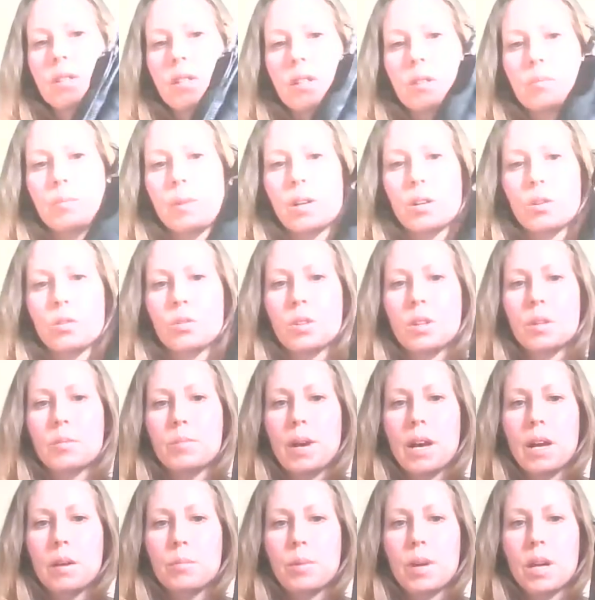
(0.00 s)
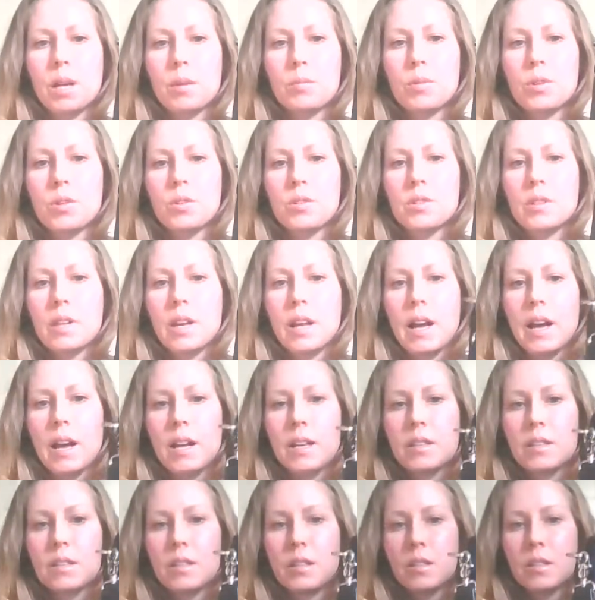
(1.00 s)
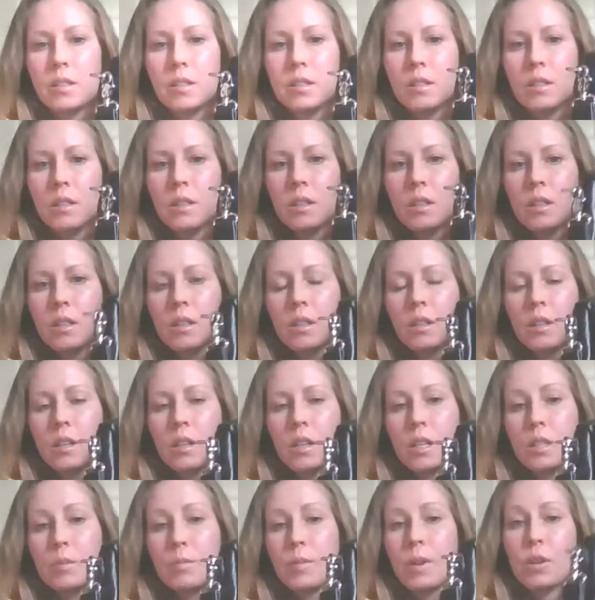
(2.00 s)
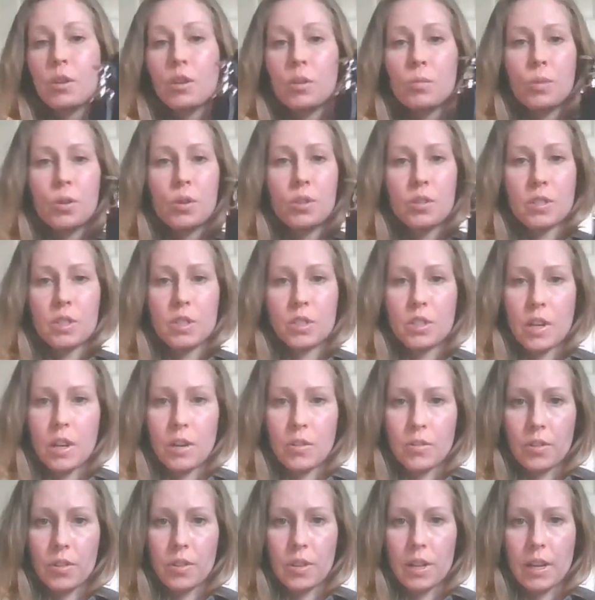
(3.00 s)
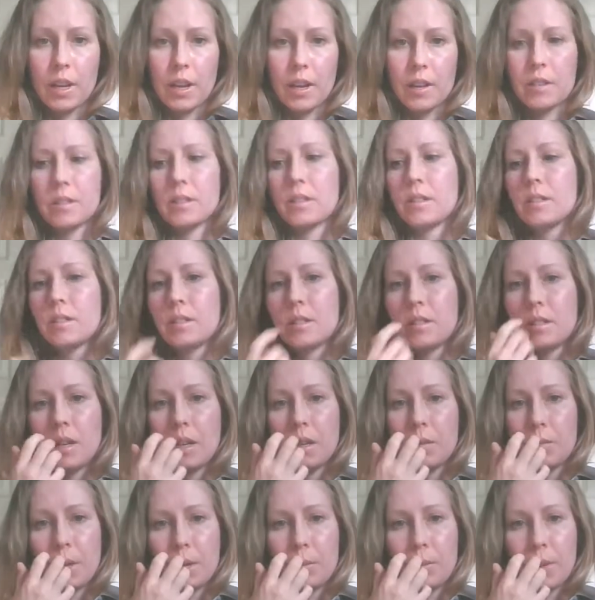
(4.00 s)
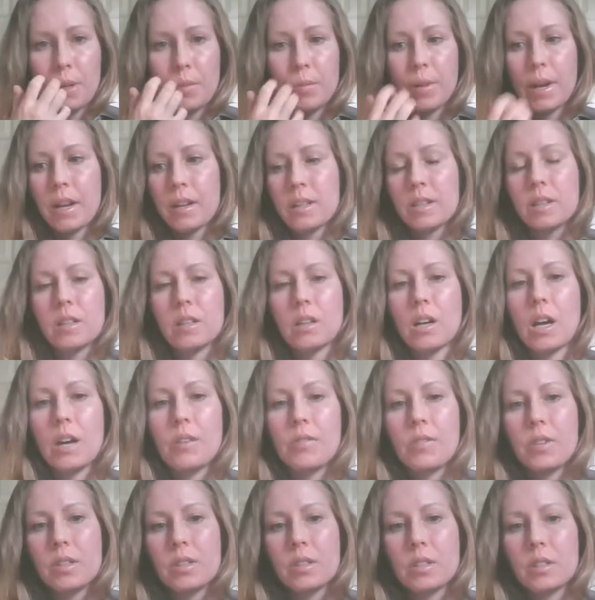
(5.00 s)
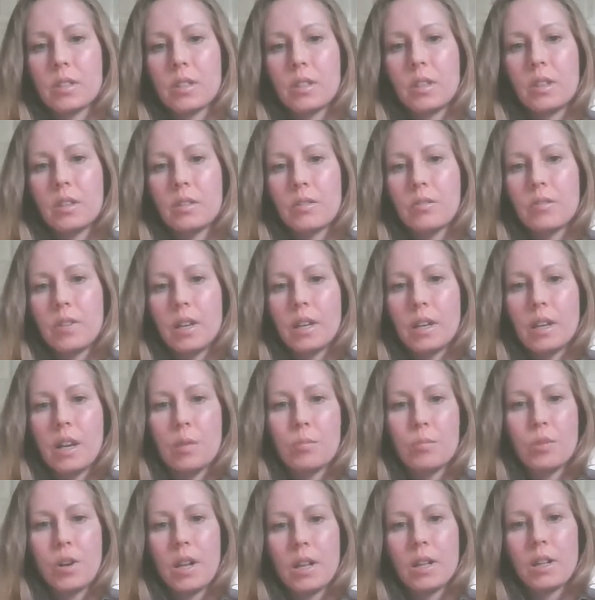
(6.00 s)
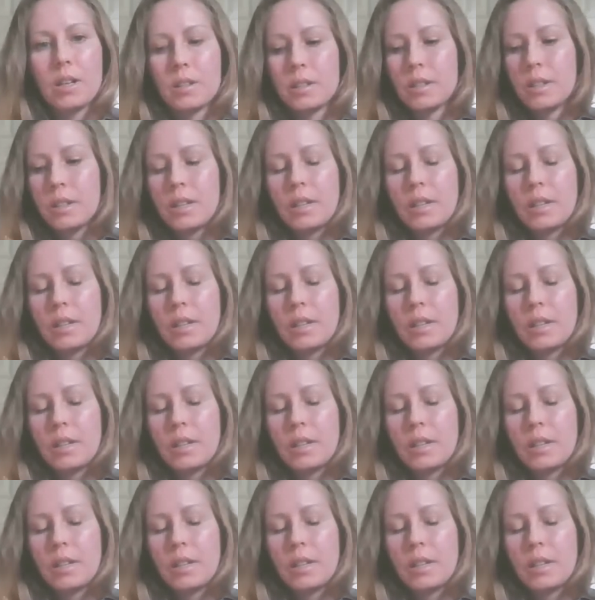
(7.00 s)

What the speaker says: It's my only backpack purse that has this. It's my only purse in general that has this. None of my mini bags could obviously fit an umbrella.